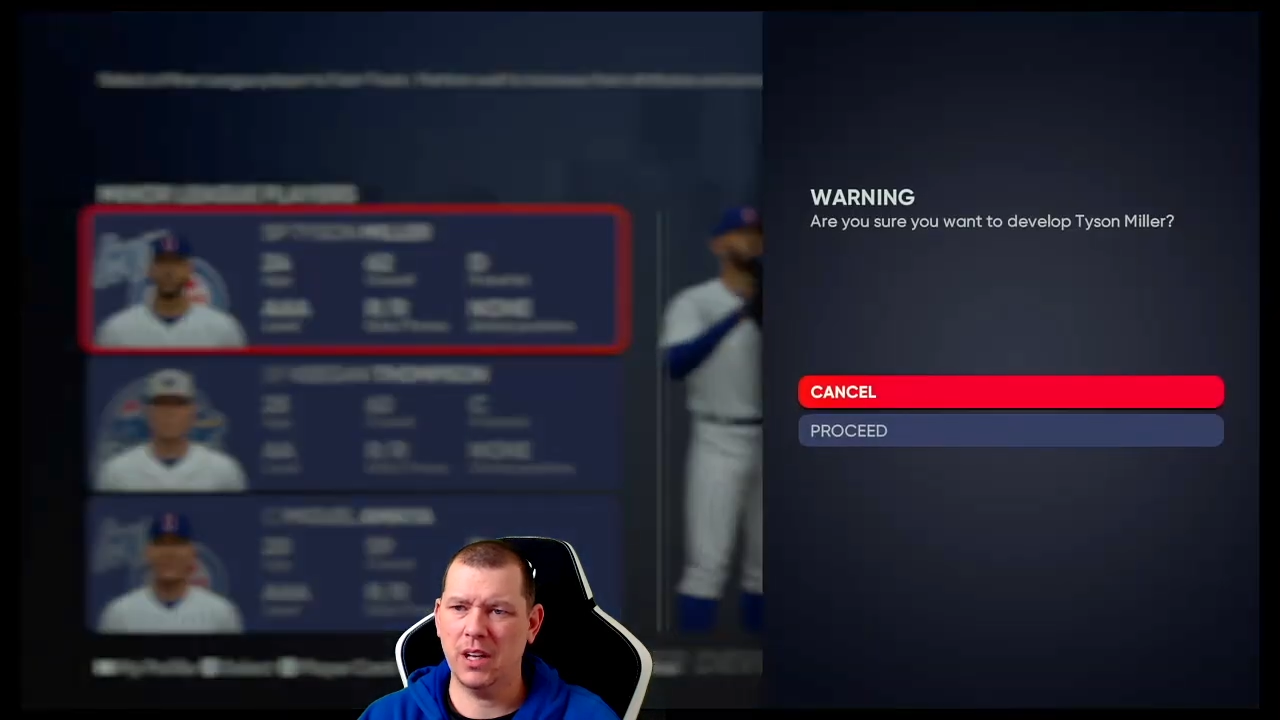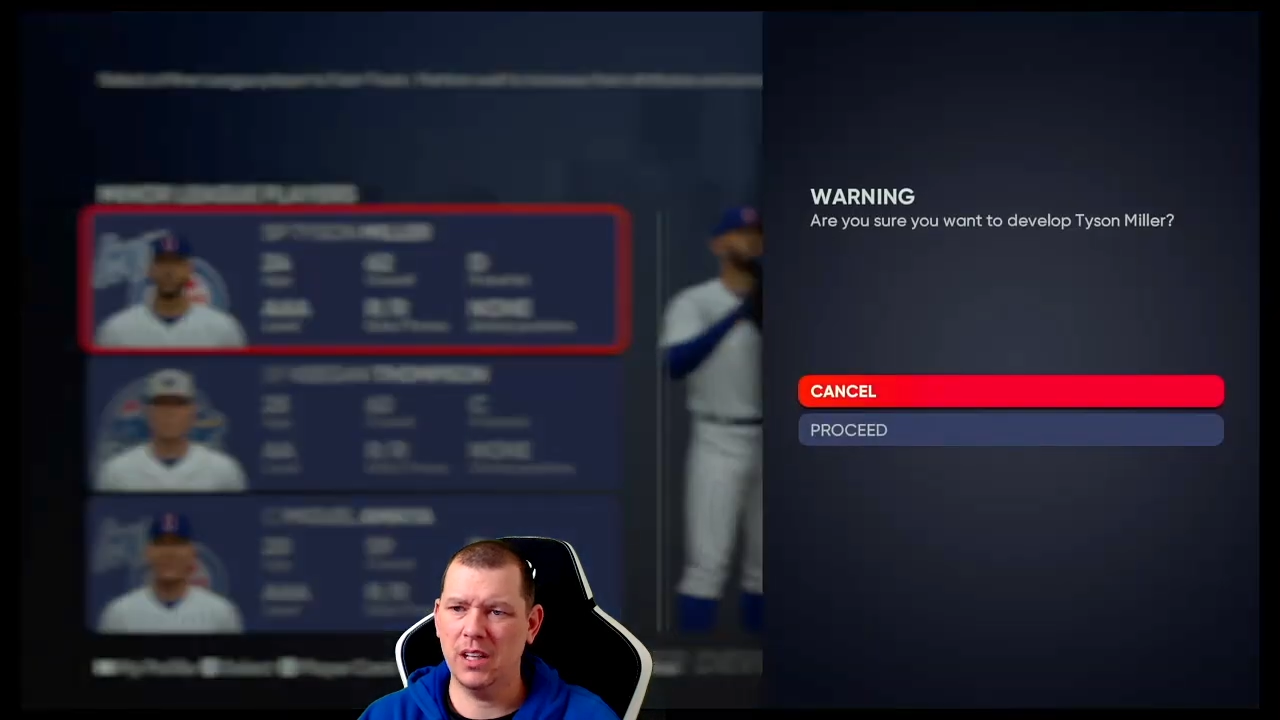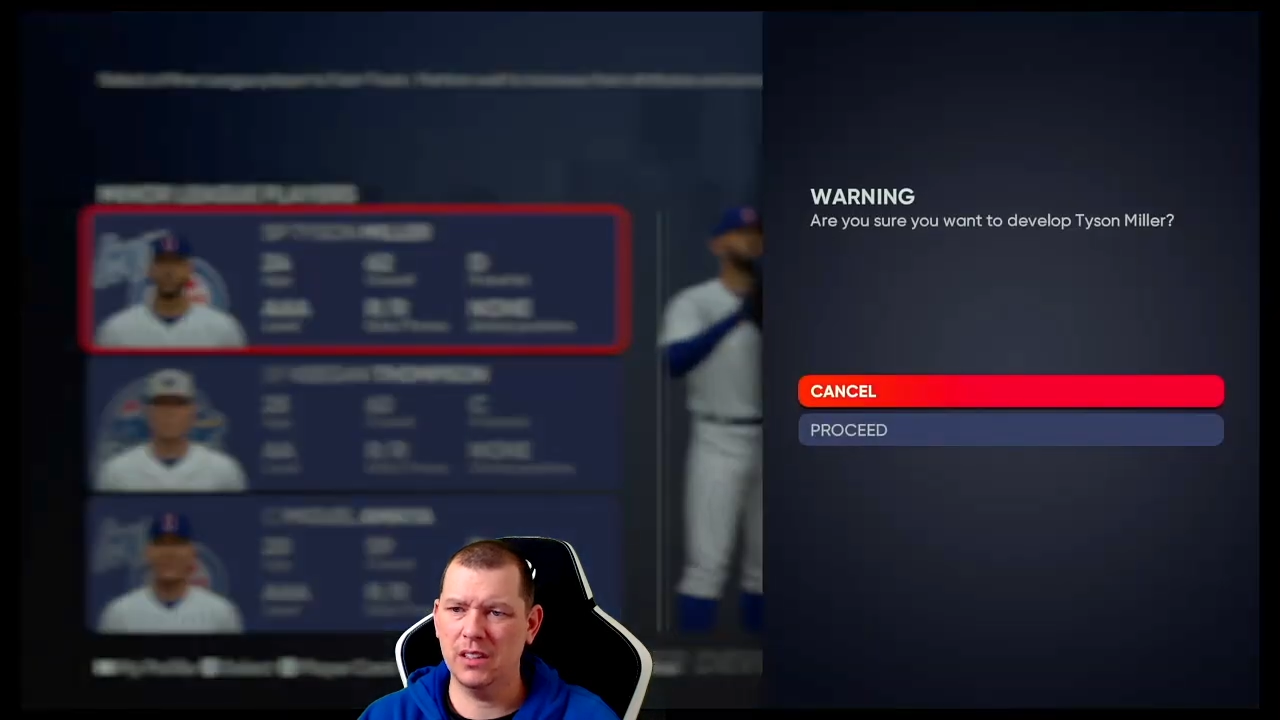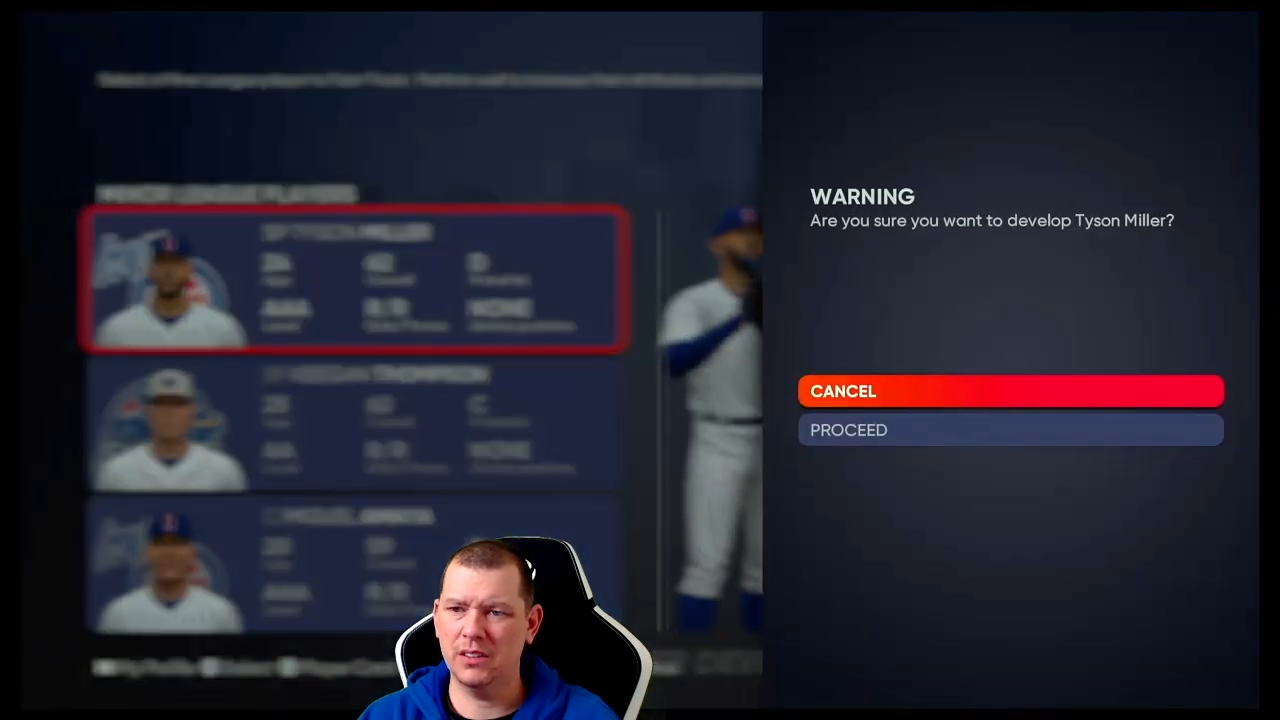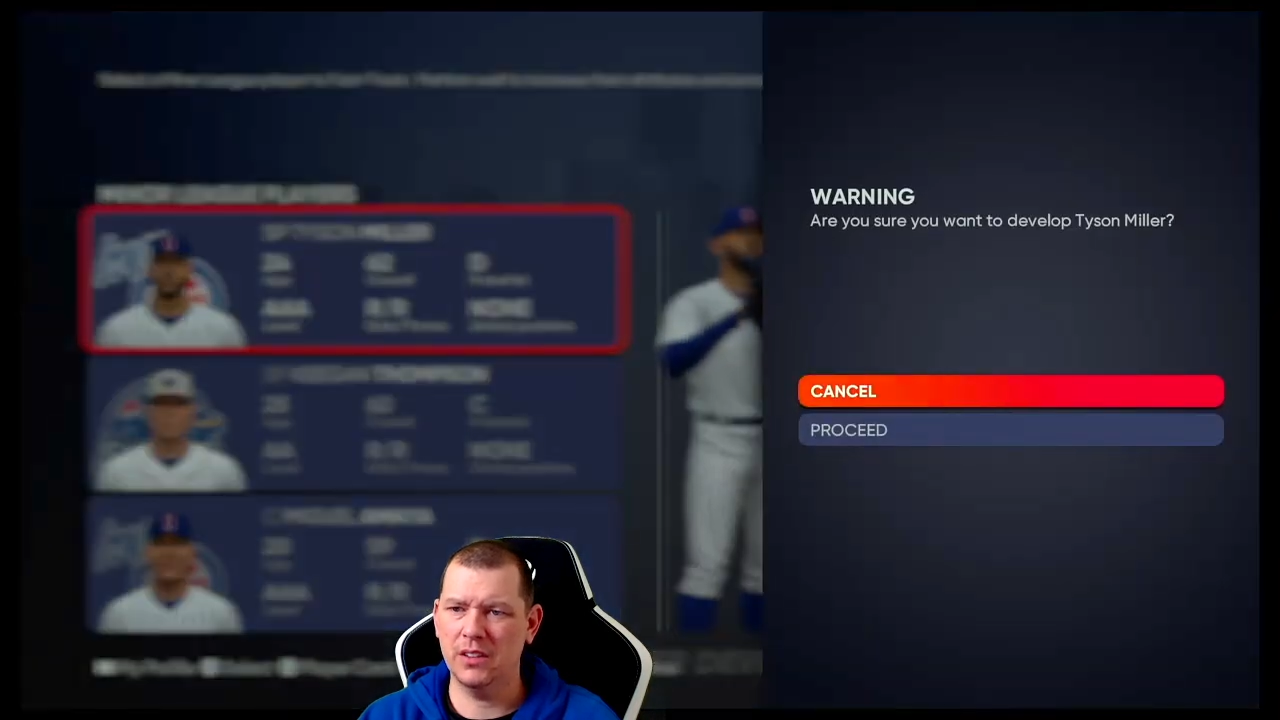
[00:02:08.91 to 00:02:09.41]

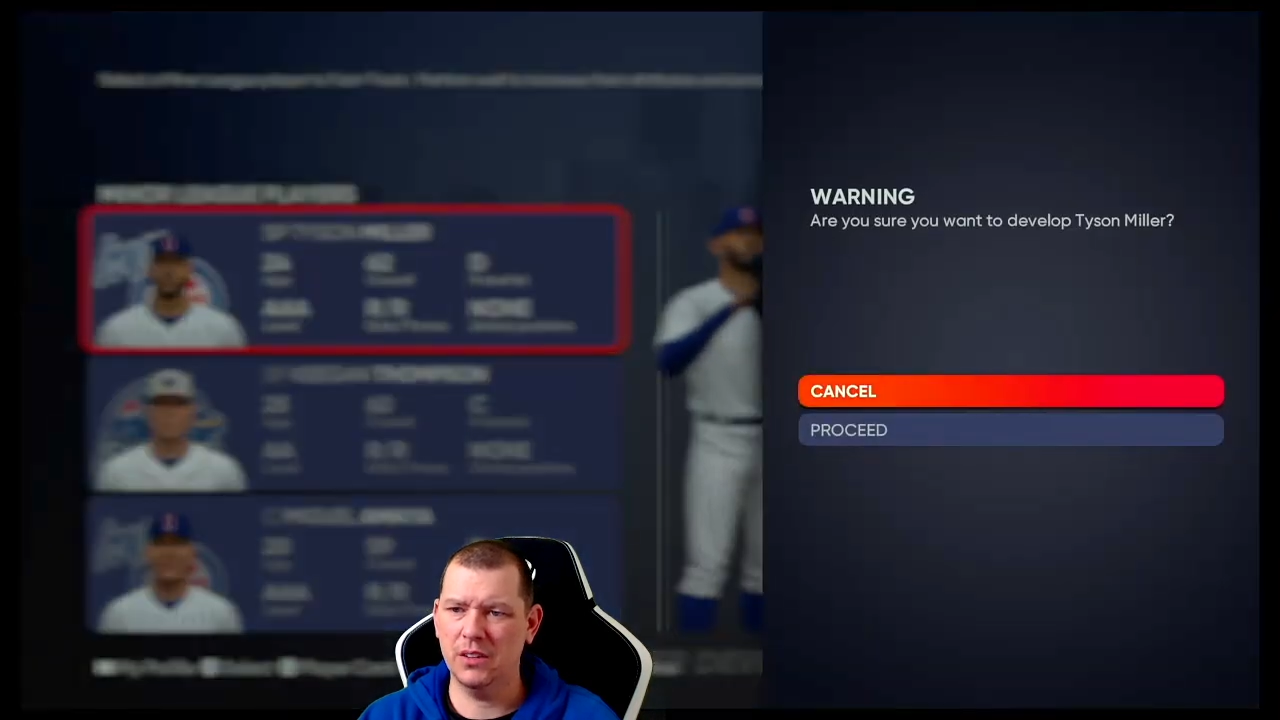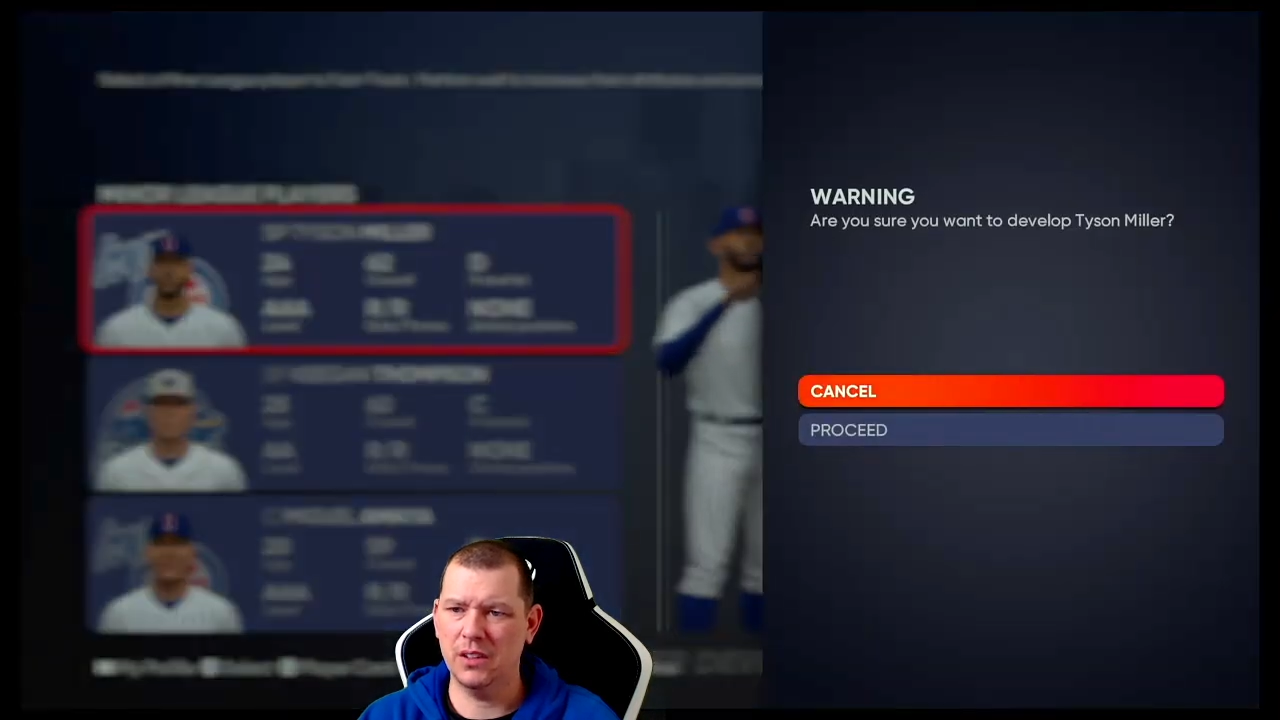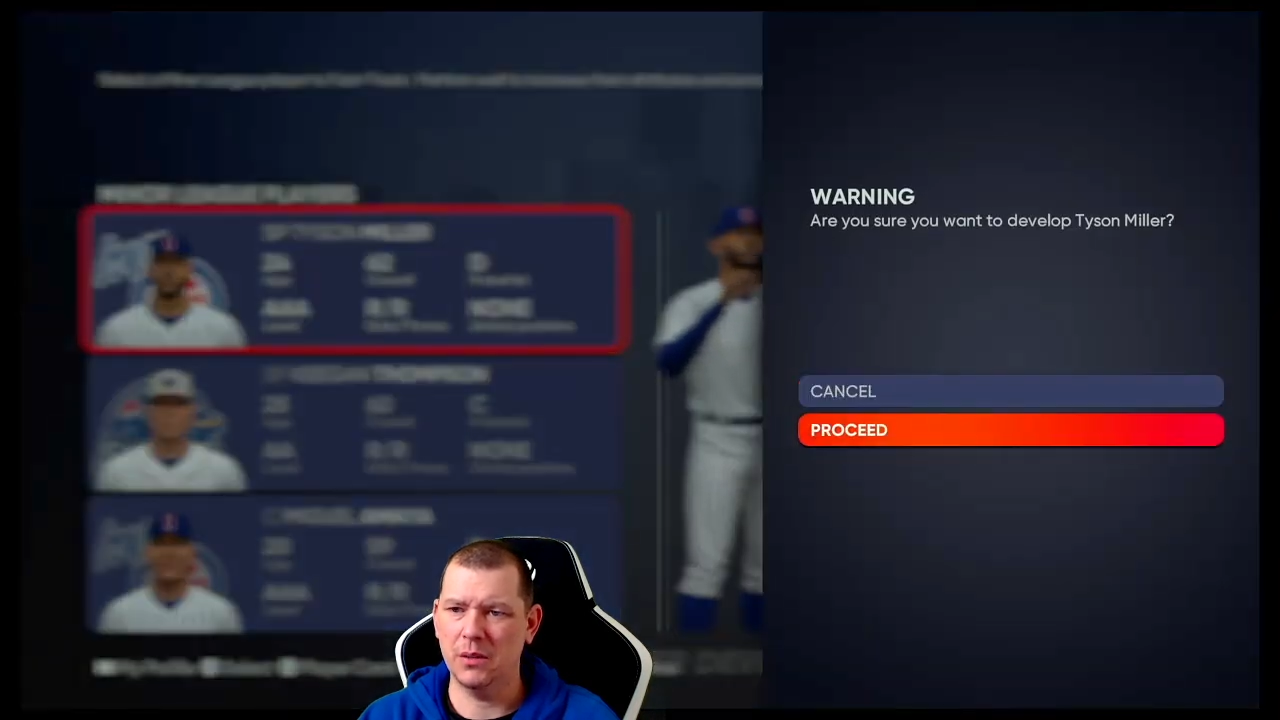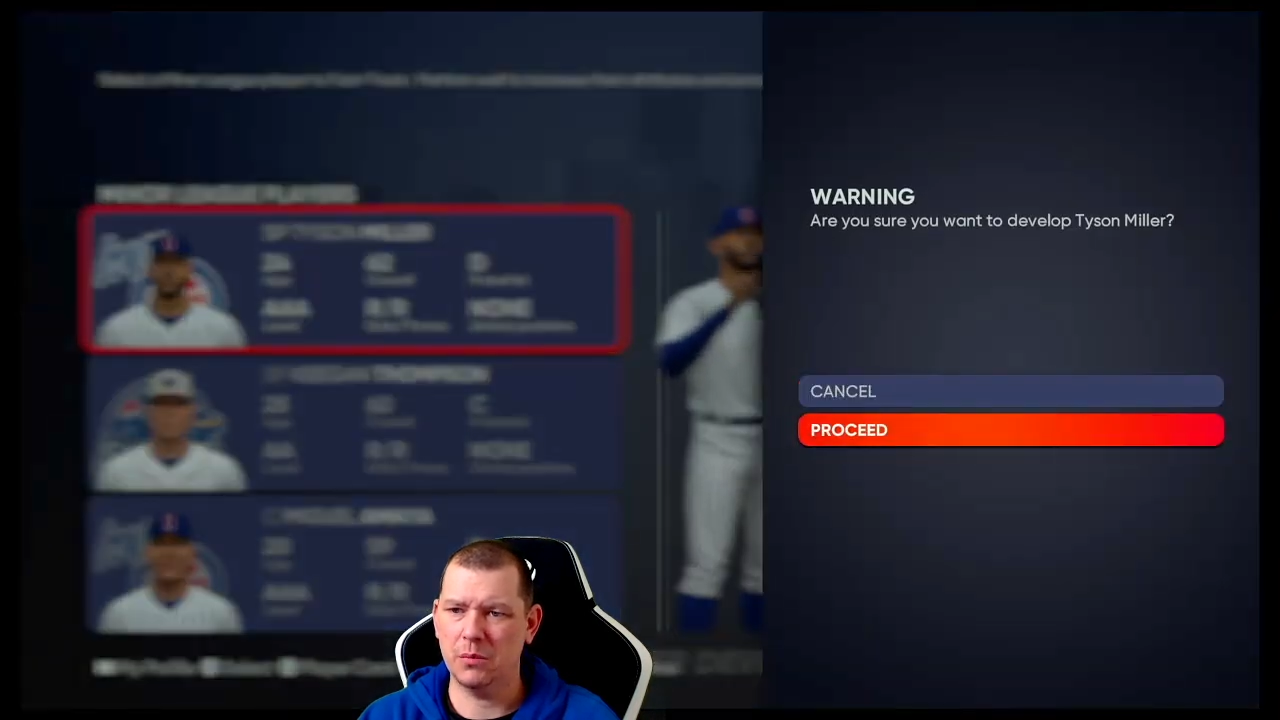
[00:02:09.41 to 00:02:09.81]
let's do it.